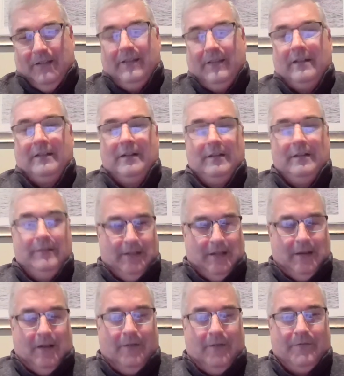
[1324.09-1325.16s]
that
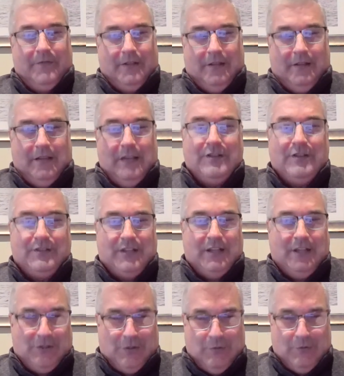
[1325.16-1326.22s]
the off the agency
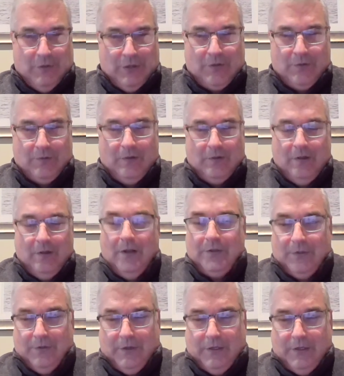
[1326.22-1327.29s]
needs to issue
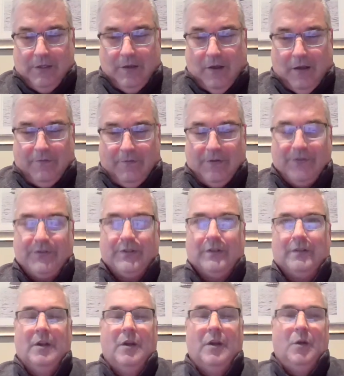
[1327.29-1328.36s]
to the
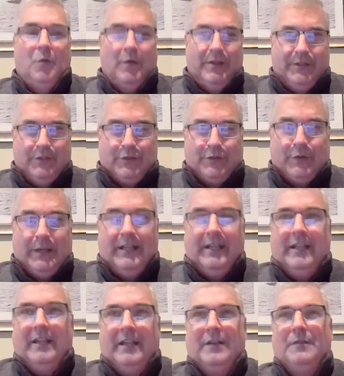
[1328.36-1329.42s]
officer with the
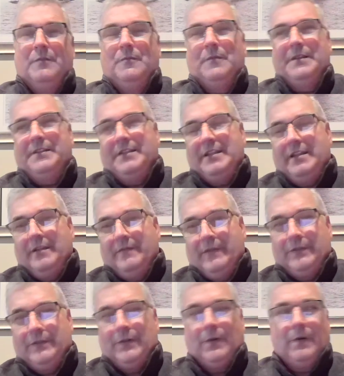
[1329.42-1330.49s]
training, with the
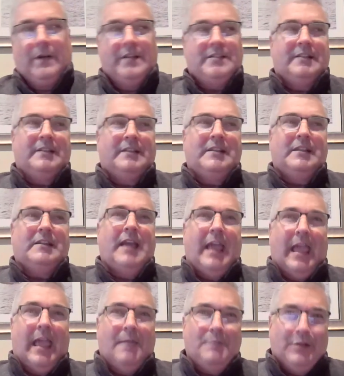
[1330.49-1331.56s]
inventories and the
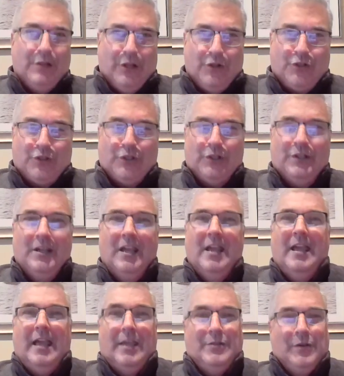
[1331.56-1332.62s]
ammunition.
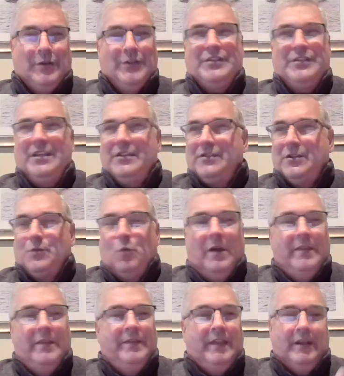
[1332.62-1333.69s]
And you can see just
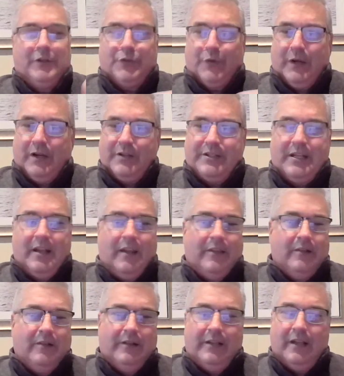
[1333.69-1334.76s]
one thing triggers the
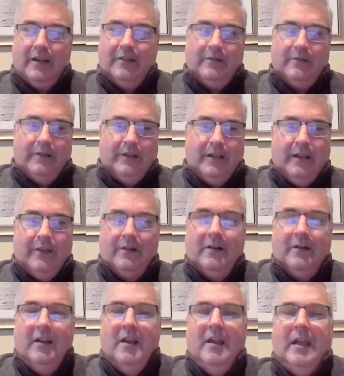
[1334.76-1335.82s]
other and the other and the
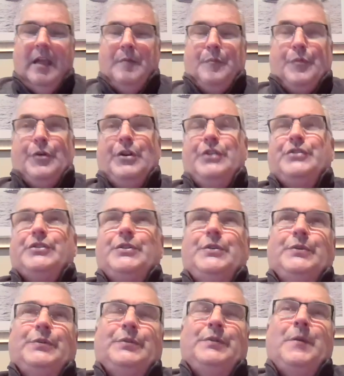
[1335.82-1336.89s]
other. And pretty
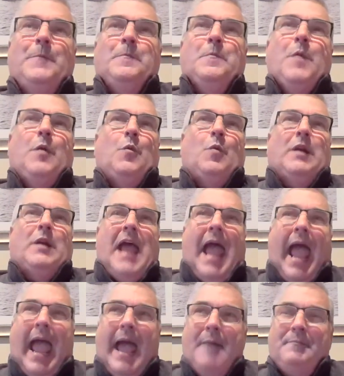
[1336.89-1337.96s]
soon, what
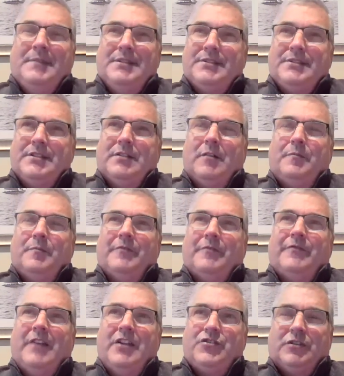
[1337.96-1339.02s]
happens in our
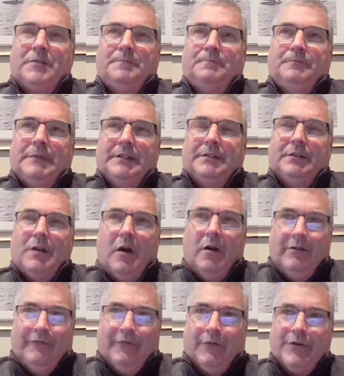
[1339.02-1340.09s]
profession, in law
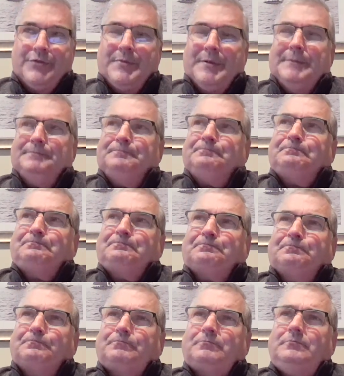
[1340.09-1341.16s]
enforcement,
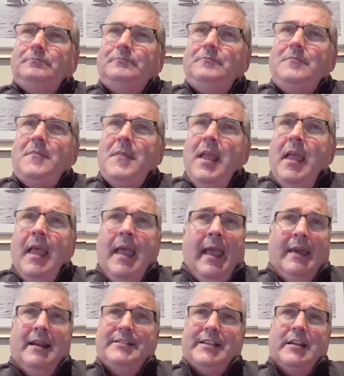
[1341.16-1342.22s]

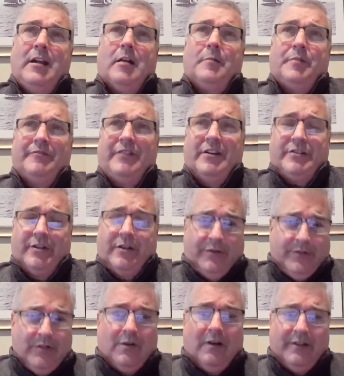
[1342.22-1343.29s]
and I say our profession
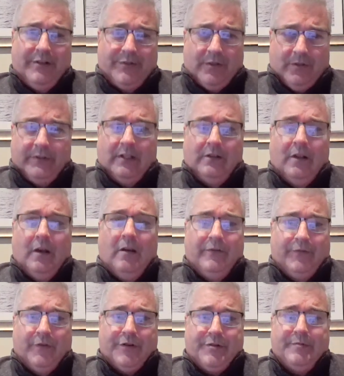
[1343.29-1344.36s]
because, you know, I served in law
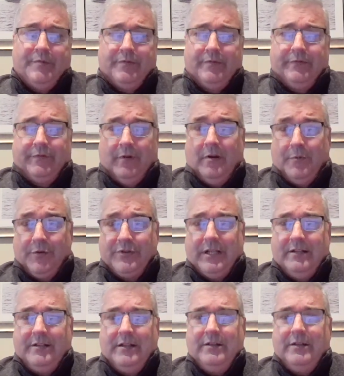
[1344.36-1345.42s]
enforcement for almost
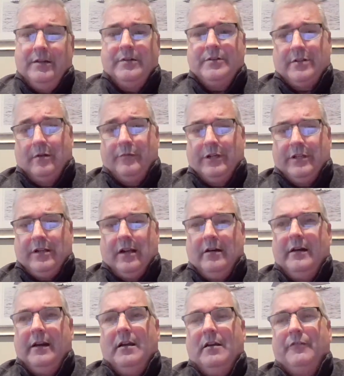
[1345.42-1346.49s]
18 years. I
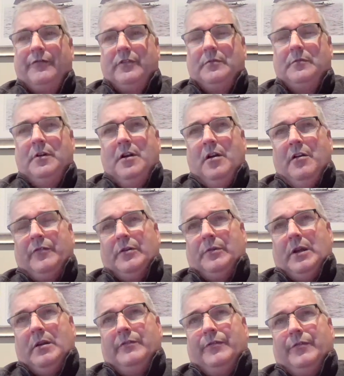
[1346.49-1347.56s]
retire now from, from
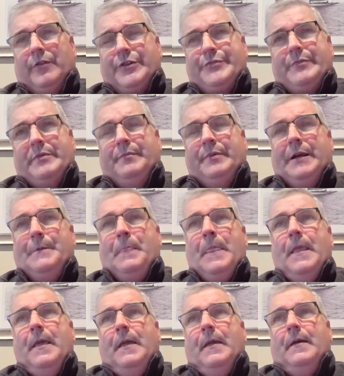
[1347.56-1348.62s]
law enforcement. But
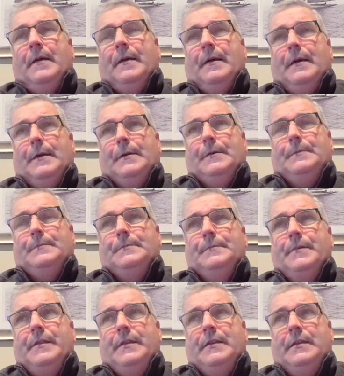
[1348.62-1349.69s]
uh,
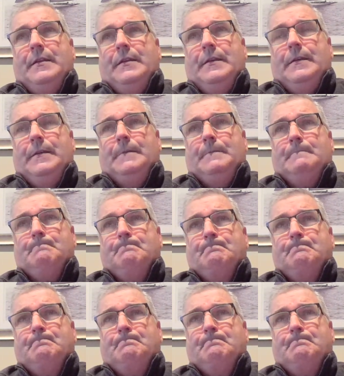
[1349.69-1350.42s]
the